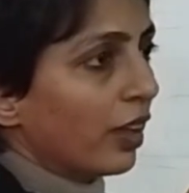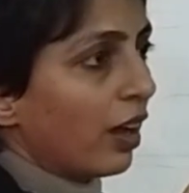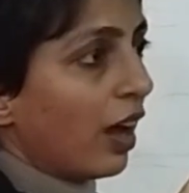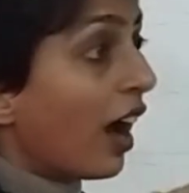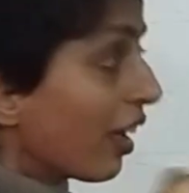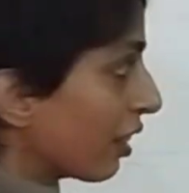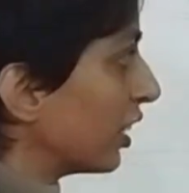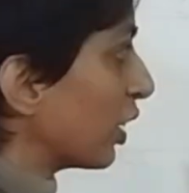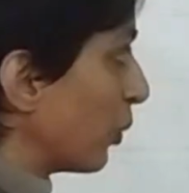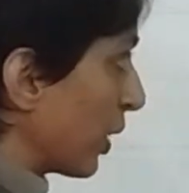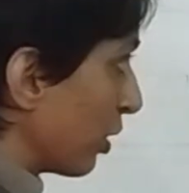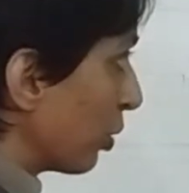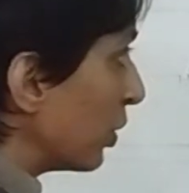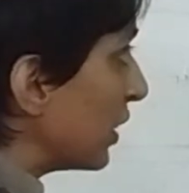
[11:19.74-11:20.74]
asked the
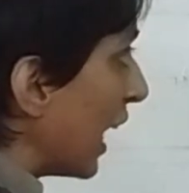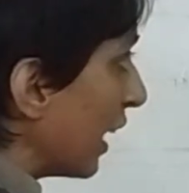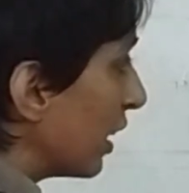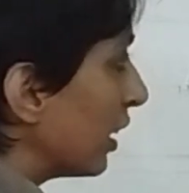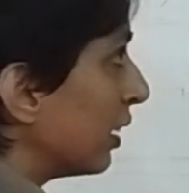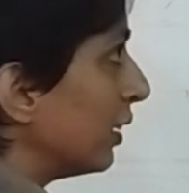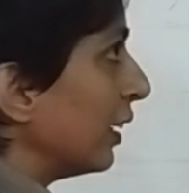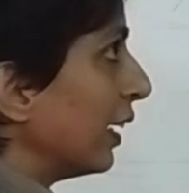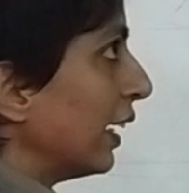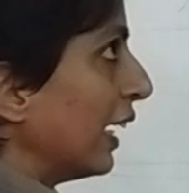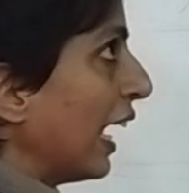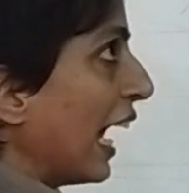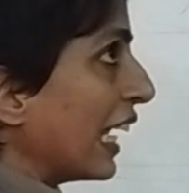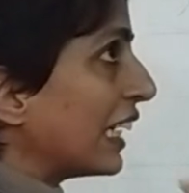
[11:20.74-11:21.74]
question. So
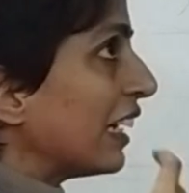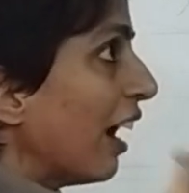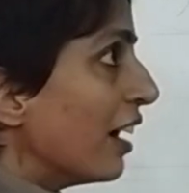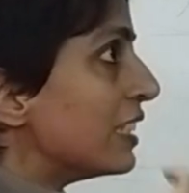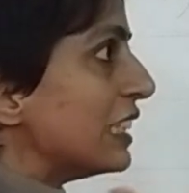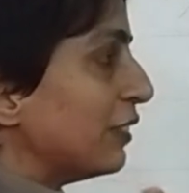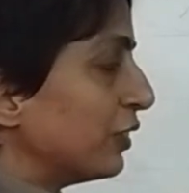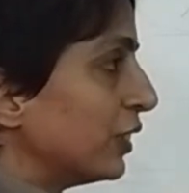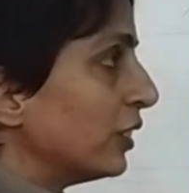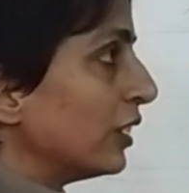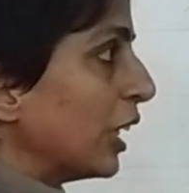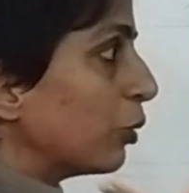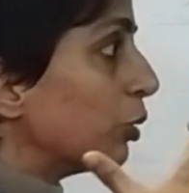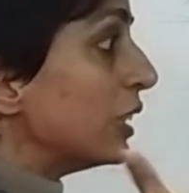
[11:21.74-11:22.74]
I
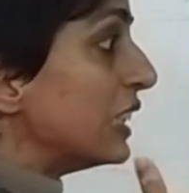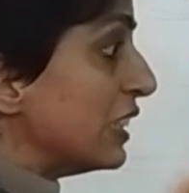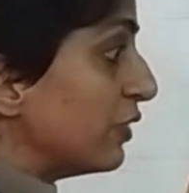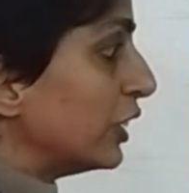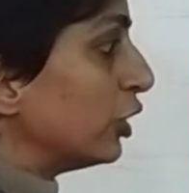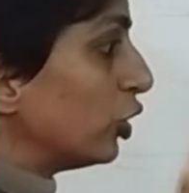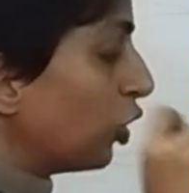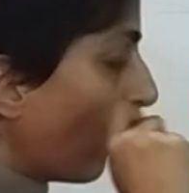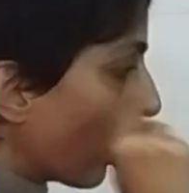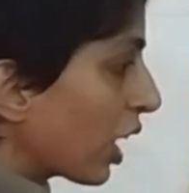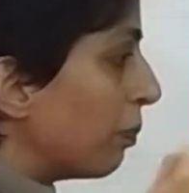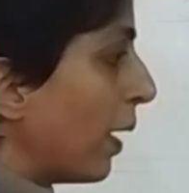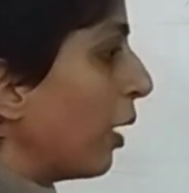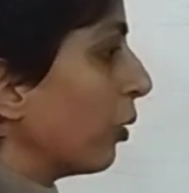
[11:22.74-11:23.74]
couldn't even talk
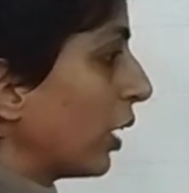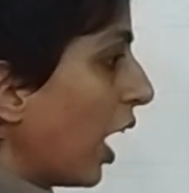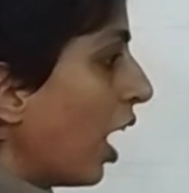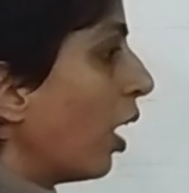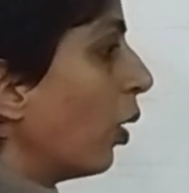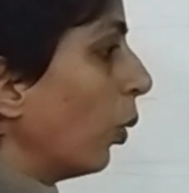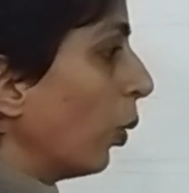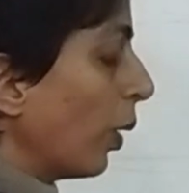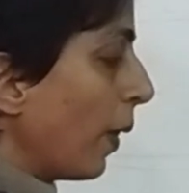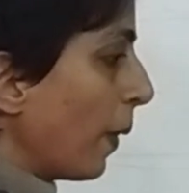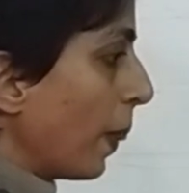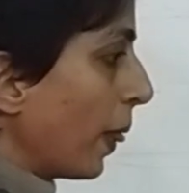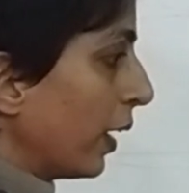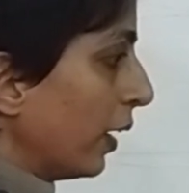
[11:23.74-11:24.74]
about how
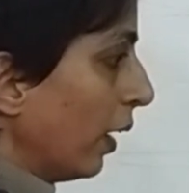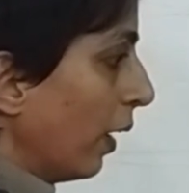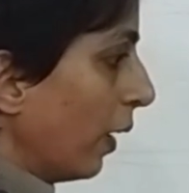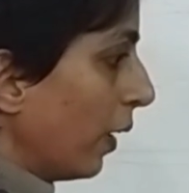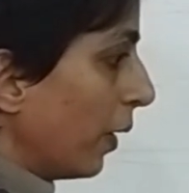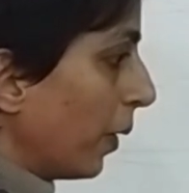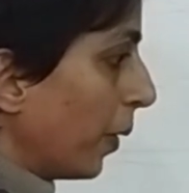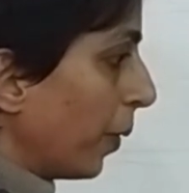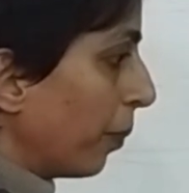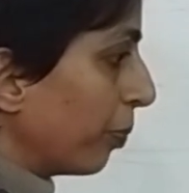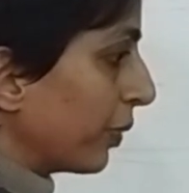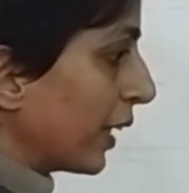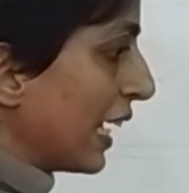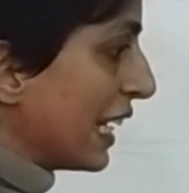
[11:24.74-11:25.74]

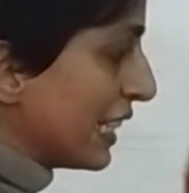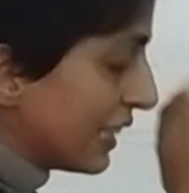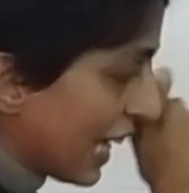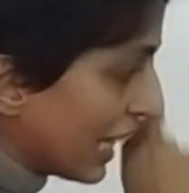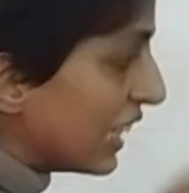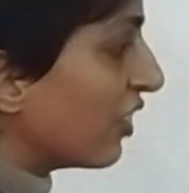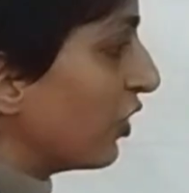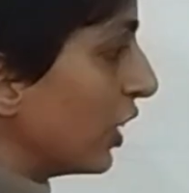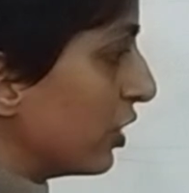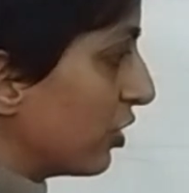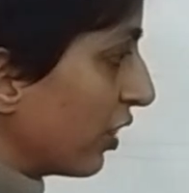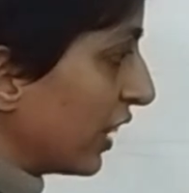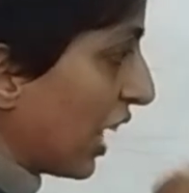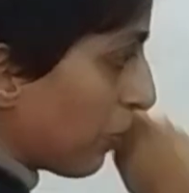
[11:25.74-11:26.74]
in Delhi's
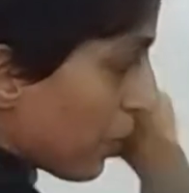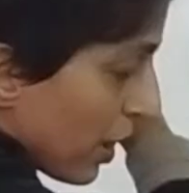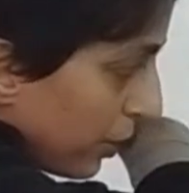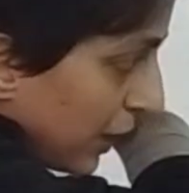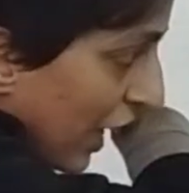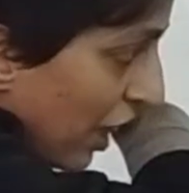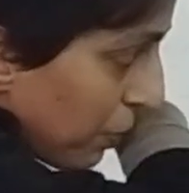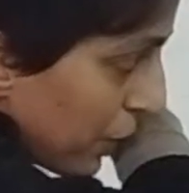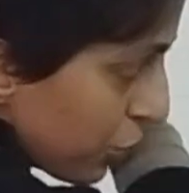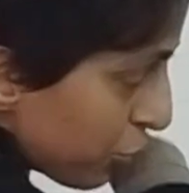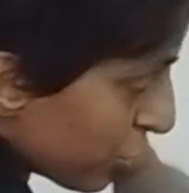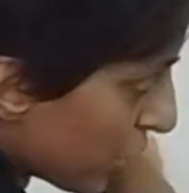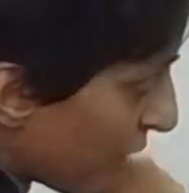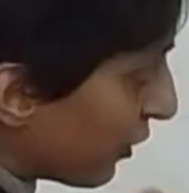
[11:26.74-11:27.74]
villages there has been a
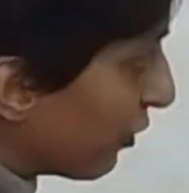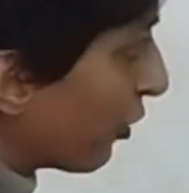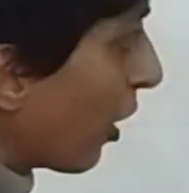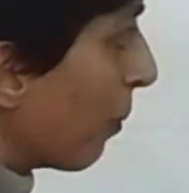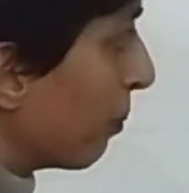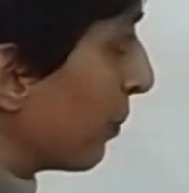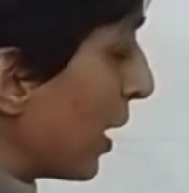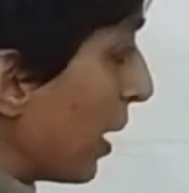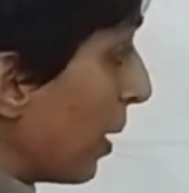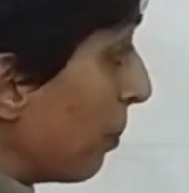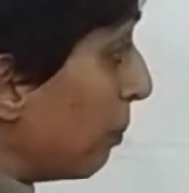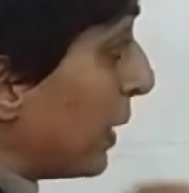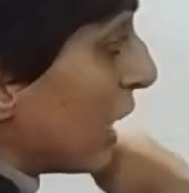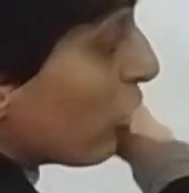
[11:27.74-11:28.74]
shift from
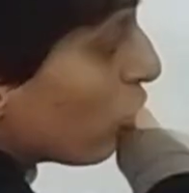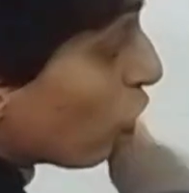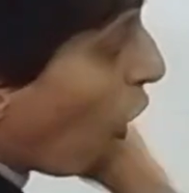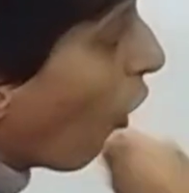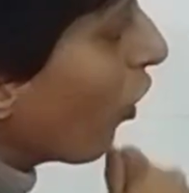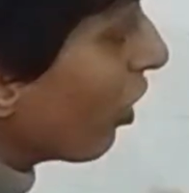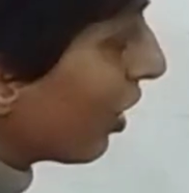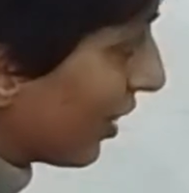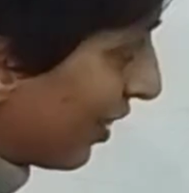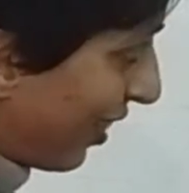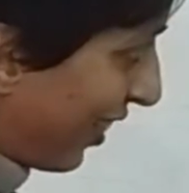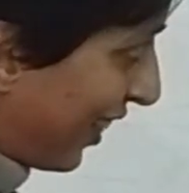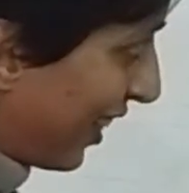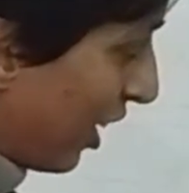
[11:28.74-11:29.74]
being
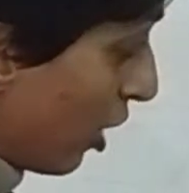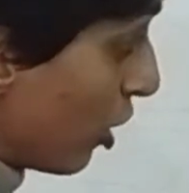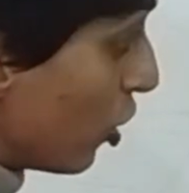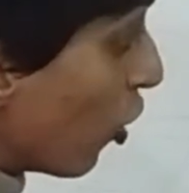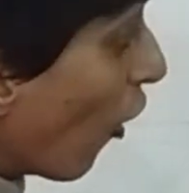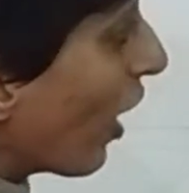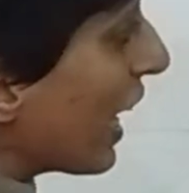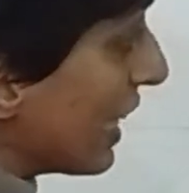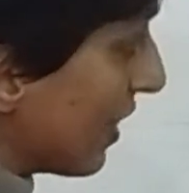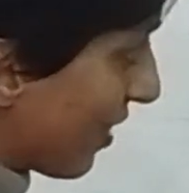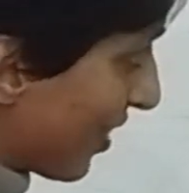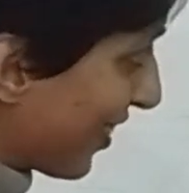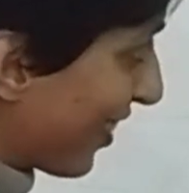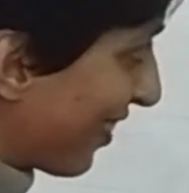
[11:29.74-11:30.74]
Congress
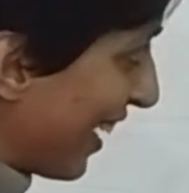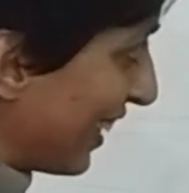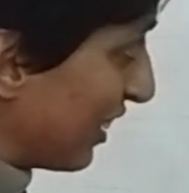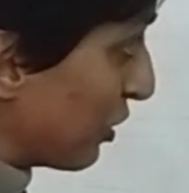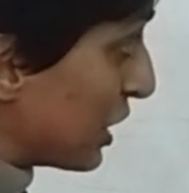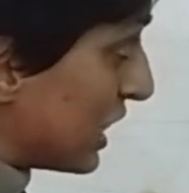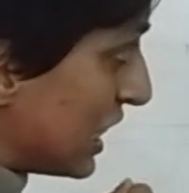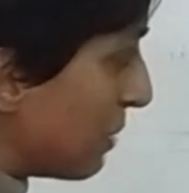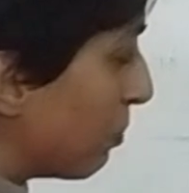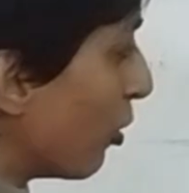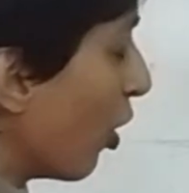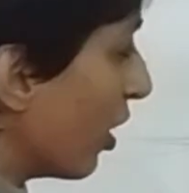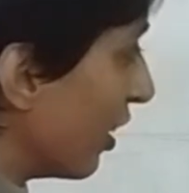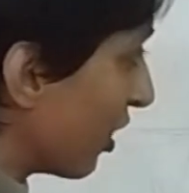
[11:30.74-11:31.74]
loyalists, right? They were deep
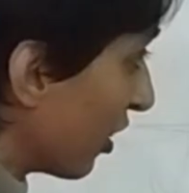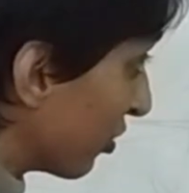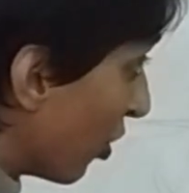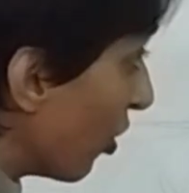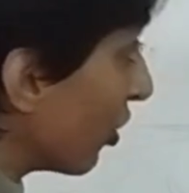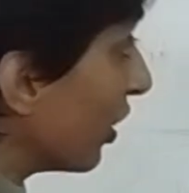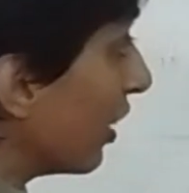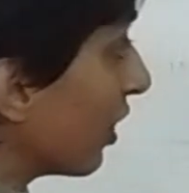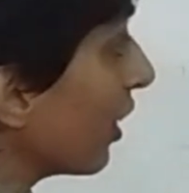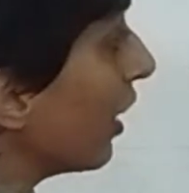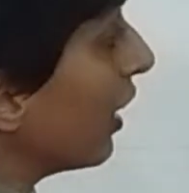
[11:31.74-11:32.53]
loyalists of Congress,